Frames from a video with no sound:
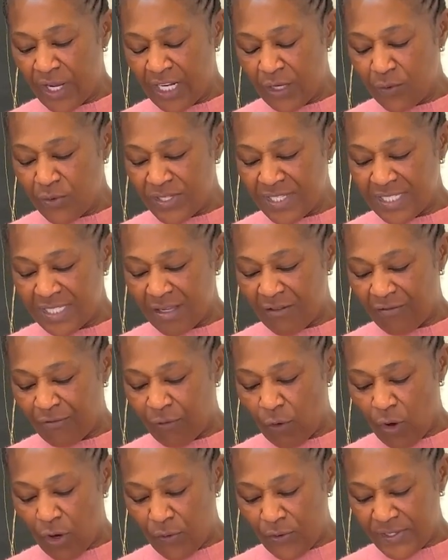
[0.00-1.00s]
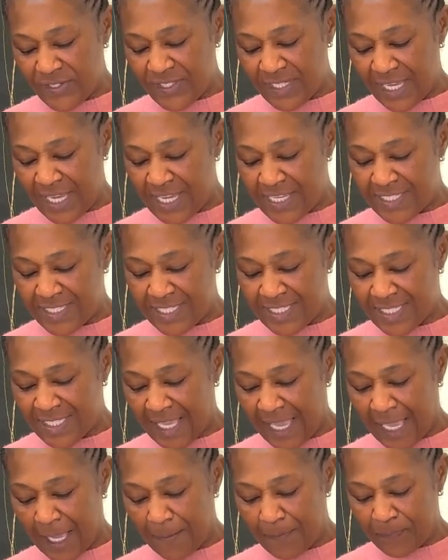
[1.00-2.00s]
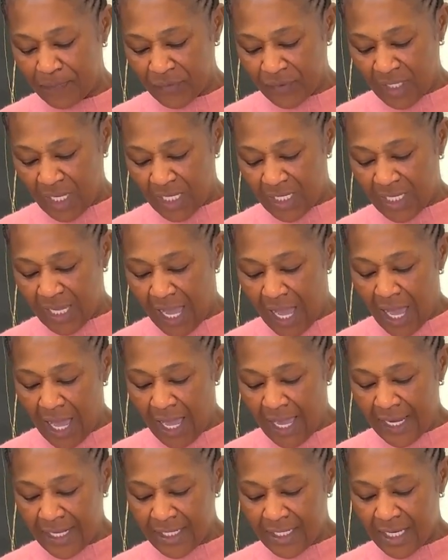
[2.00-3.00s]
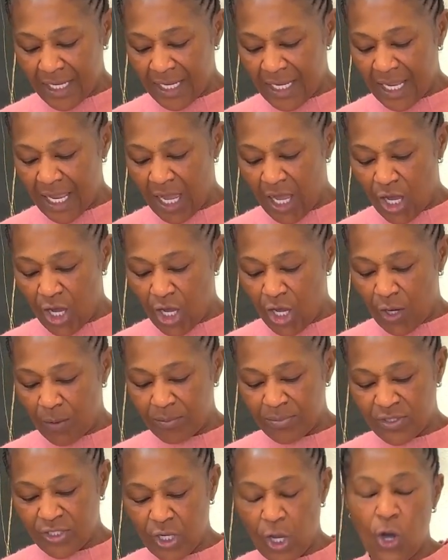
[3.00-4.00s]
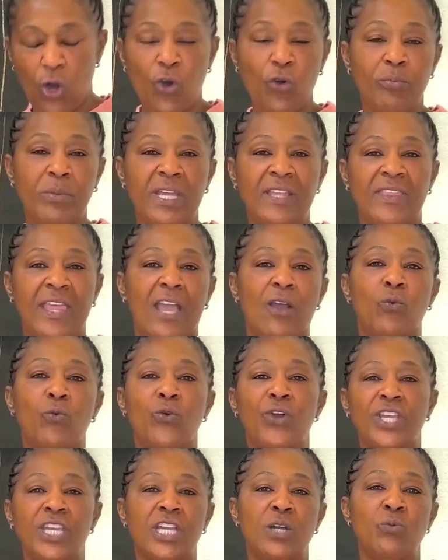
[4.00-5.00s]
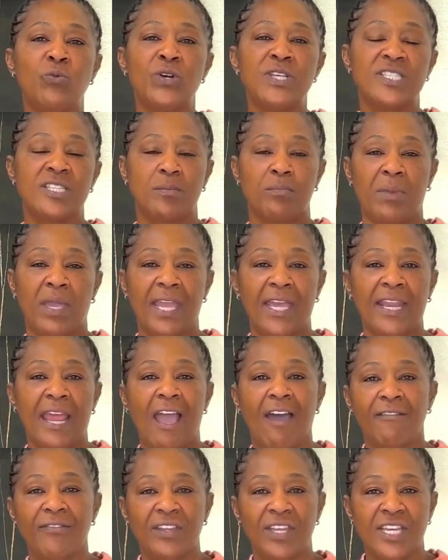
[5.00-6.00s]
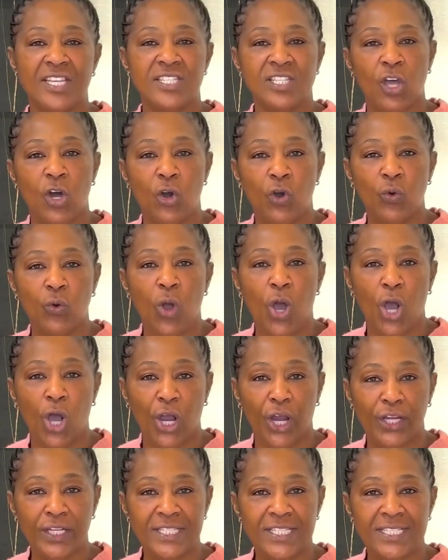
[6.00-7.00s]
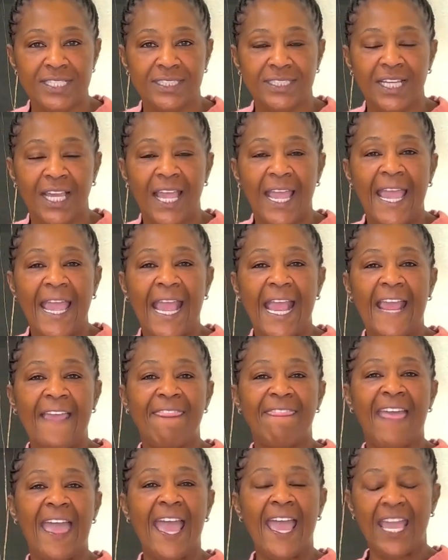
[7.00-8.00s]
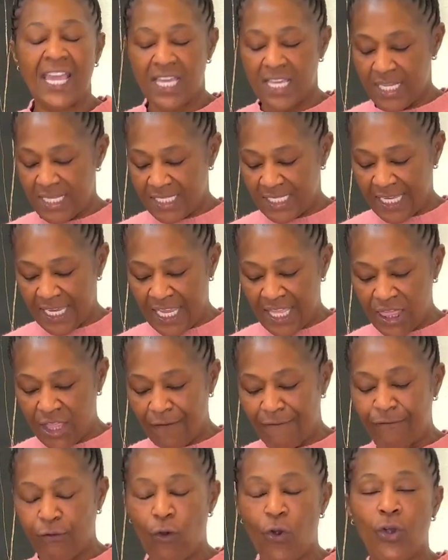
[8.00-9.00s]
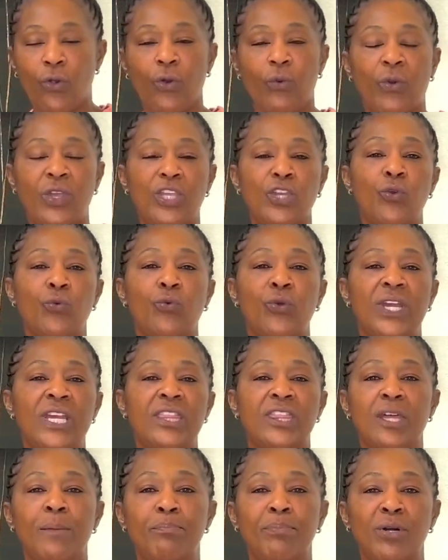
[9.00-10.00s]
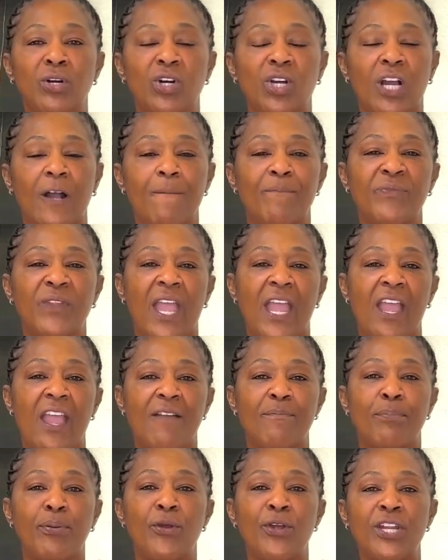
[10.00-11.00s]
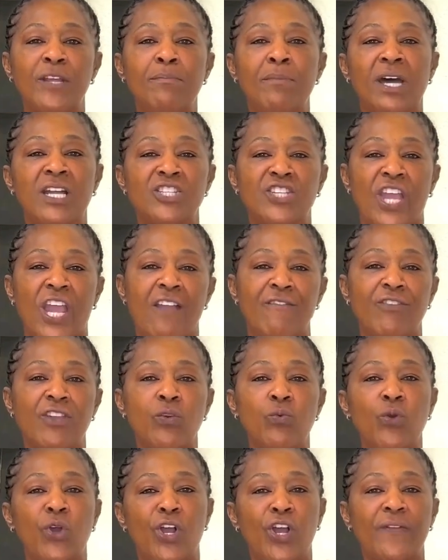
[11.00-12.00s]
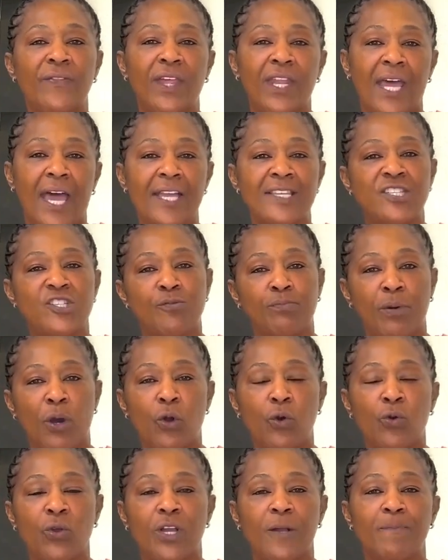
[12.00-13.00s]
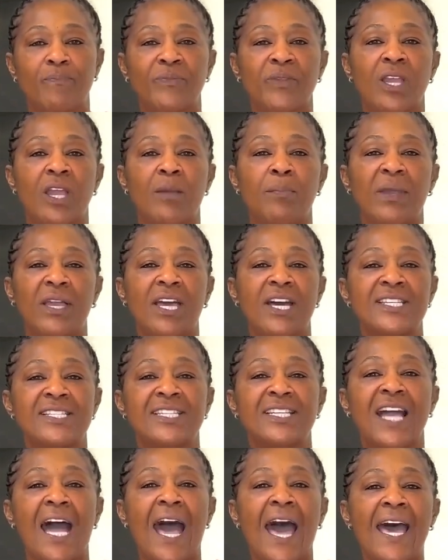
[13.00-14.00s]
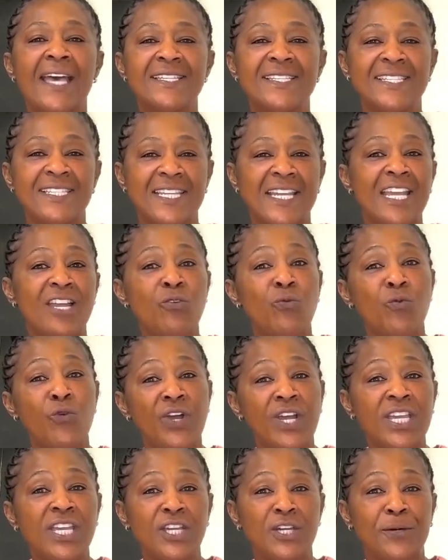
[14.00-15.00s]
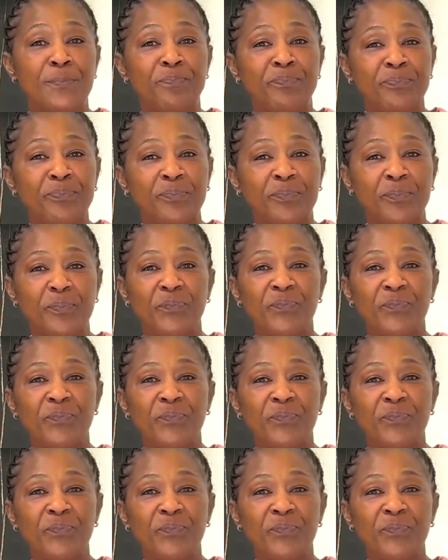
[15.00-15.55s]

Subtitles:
what it was, the forward says is that God told me that William was a man after his own heart. And that is in the forward. When you read the book, pretty much every word that I spoke, because God sent William